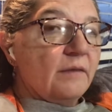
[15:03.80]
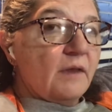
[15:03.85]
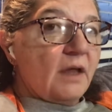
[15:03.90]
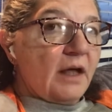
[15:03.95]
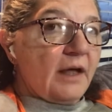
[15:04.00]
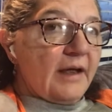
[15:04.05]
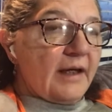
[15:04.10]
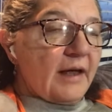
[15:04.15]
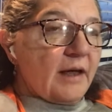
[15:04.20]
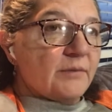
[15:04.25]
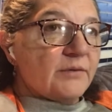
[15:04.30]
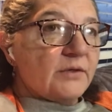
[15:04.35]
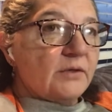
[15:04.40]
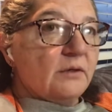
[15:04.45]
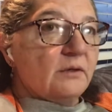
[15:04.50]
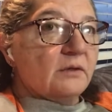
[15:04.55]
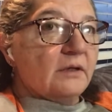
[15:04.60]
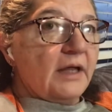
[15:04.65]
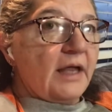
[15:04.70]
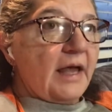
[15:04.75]
I
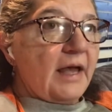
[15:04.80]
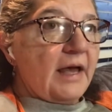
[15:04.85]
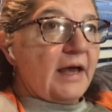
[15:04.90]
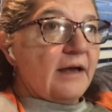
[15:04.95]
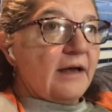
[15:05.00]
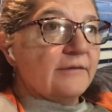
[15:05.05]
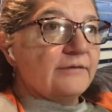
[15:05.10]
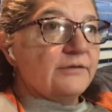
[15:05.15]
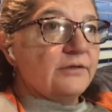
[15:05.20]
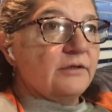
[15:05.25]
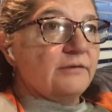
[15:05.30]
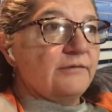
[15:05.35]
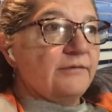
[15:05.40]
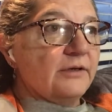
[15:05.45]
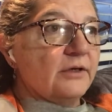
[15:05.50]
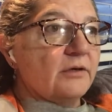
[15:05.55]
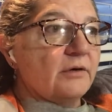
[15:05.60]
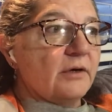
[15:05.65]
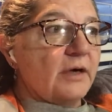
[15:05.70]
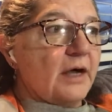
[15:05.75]
absolutely have to
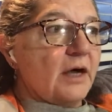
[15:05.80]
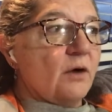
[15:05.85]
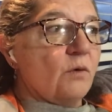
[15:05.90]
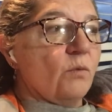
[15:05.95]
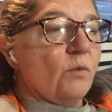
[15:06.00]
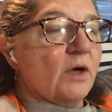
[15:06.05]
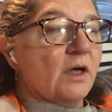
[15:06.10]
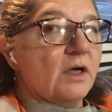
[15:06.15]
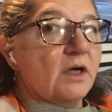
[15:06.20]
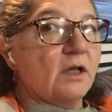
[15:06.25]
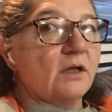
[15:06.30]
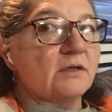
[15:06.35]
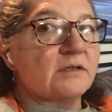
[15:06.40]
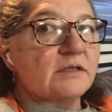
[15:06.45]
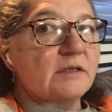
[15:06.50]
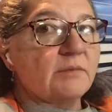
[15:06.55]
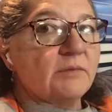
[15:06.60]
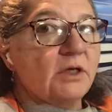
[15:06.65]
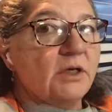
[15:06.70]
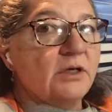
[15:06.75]
figure out what colors
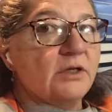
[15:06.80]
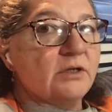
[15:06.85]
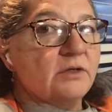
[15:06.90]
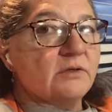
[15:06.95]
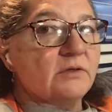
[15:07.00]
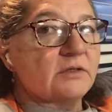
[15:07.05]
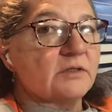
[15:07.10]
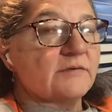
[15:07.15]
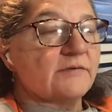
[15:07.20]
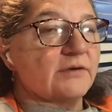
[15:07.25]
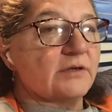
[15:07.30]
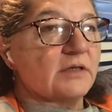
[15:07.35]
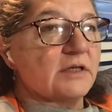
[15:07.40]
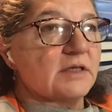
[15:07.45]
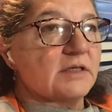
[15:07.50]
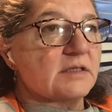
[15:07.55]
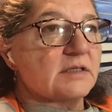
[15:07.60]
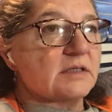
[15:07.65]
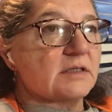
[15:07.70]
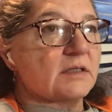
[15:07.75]
I'm going to use for
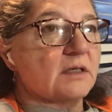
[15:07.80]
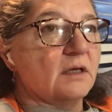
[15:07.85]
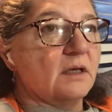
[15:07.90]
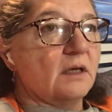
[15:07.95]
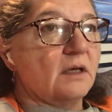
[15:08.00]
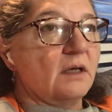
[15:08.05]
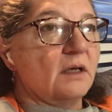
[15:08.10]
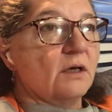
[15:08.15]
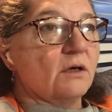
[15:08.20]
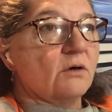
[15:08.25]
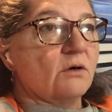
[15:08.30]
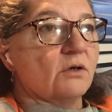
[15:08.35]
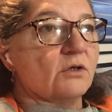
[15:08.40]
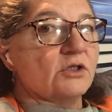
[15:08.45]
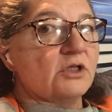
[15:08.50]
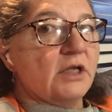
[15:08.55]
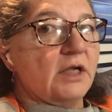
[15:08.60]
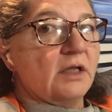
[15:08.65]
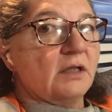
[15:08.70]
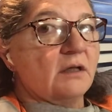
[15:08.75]
this
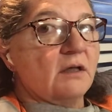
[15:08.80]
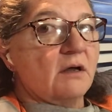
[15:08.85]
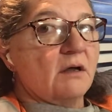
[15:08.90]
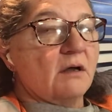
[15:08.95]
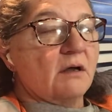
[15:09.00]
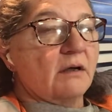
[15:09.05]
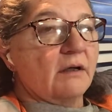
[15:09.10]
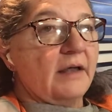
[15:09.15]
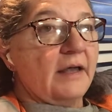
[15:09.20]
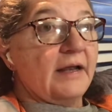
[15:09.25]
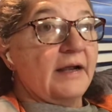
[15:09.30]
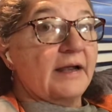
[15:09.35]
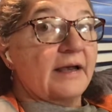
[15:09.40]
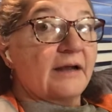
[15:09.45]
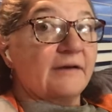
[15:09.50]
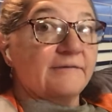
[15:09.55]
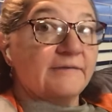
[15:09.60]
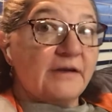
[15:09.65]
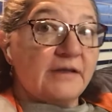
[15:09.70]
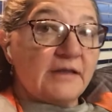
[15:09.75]
crochet along. And I got
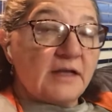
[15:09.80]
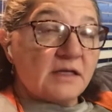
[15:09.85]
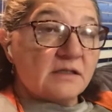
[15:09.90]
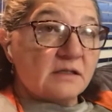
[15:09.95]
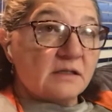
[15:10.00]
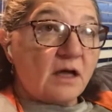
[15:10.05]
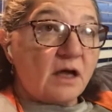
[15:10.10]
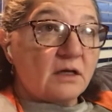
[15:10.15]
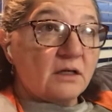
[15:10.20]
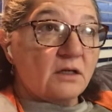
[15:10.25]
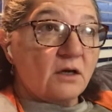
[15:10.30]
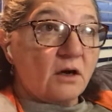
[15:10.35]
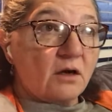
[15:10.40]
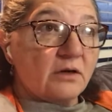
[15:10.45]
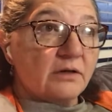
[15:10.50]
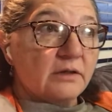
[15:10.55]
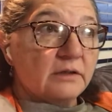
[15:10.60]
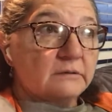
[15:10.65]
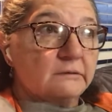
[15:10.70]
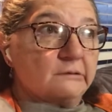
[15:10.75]
to find that sock
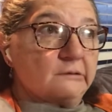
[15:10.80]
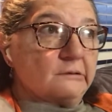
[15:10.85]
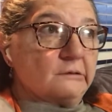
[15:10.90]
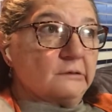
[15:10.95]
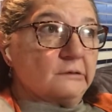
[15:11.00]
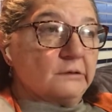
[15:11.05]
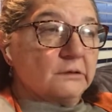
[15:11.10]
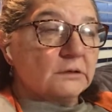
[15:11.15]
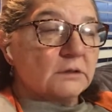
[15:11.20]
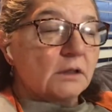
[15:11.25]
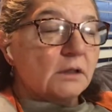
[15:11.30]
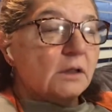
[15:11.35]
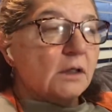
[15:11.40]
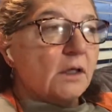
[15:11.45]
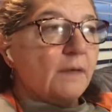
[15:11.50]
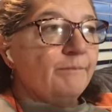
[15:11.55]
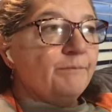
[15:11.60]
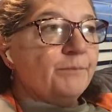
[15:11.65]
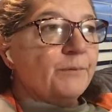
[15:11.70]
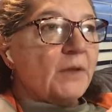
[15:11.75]
yarn.
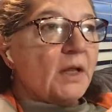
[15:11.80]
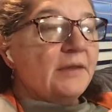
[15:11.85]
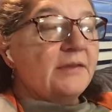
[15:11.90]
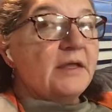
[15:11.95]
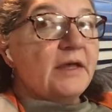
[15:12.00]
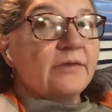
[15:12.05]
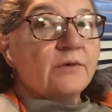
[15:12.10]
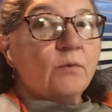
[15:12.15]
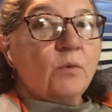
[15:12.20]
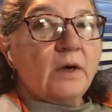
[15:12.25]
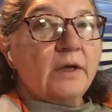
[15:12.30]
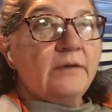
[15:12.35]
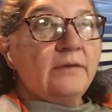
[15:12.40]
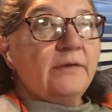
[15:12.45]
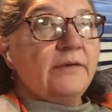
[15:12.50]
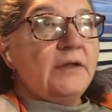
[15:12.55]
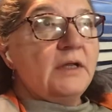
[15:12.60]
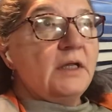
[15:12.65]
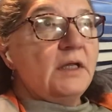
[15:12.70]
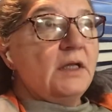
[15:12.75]
The other one,
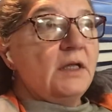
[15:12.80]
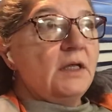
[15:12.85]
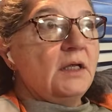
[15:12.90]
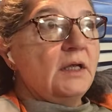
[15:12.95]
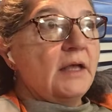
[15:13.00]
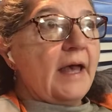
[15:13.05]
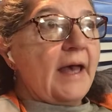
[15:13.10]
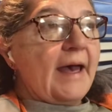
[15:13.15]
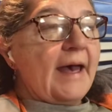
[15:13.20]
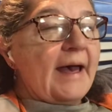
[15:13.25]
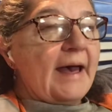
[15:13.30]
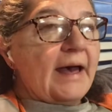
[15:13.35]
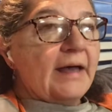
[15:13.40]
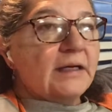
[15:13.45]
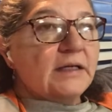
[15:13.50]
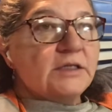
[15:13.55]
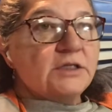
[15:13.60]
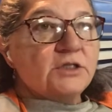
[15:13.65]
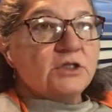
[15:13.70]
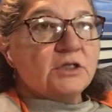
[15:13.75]
the hat
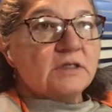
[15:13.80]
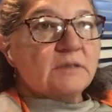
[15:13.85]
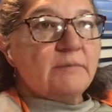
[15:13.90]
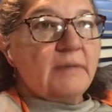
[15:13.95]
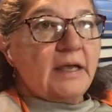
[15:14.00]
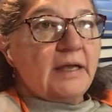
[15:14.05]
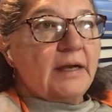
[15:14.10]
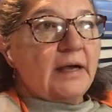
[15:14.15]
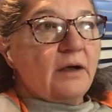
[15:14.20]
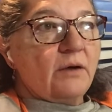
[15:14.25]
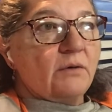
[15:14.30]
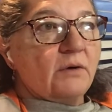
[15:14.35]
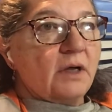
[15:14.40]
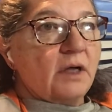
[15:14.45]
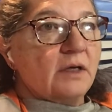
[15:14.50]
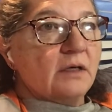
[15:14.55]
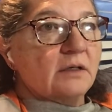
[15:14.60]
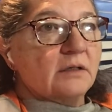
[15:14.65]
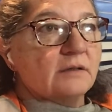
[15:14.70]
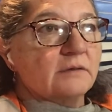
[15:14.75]
is just made out
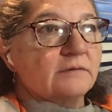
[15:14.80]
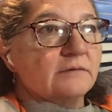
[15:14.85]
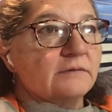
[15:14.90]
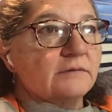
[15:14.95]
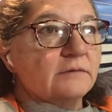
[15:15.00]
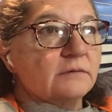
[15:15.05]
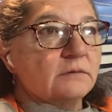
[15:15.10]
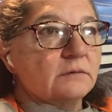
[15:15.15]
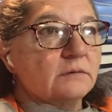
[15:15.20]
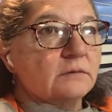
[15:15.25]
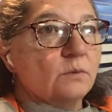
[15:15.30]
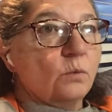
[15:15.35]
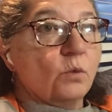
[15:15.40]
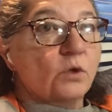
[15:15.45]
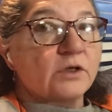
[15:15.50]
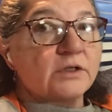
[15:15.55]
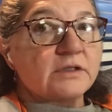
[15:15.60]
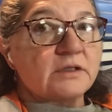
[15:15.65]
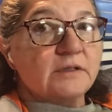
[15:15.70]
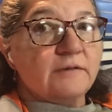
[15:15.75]
of
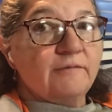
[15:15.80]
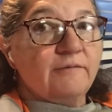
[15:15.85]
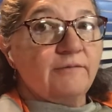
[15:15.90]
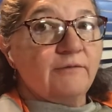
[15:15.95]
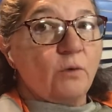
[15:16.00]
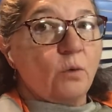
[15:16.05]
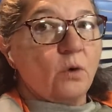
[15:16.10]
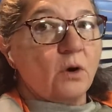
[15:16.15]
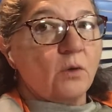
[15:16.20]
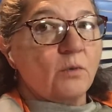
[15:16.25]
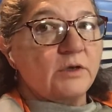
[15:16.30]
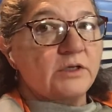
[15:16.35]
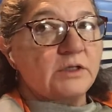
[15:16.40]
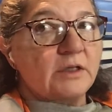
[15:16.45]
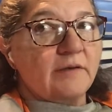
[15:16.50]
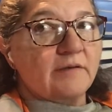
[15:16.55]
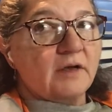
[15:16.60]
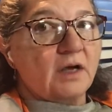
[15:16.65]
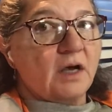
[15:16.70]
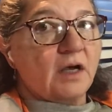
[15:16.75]
worsted 4, which
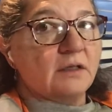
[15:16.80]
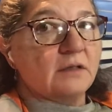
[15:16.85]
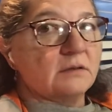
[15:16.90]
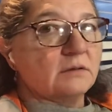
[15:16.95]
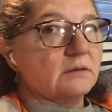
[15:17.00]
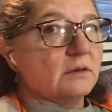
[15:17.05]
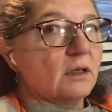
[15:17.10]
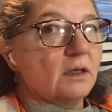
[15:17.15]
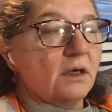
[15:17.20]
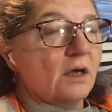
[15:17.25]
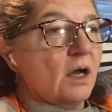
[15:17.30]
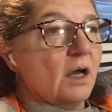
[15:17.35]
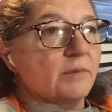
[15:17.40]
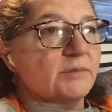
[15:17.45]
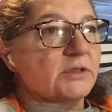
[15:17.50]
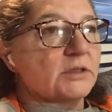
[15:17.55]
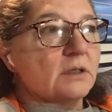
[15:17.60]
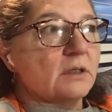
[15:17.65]
I've got gobs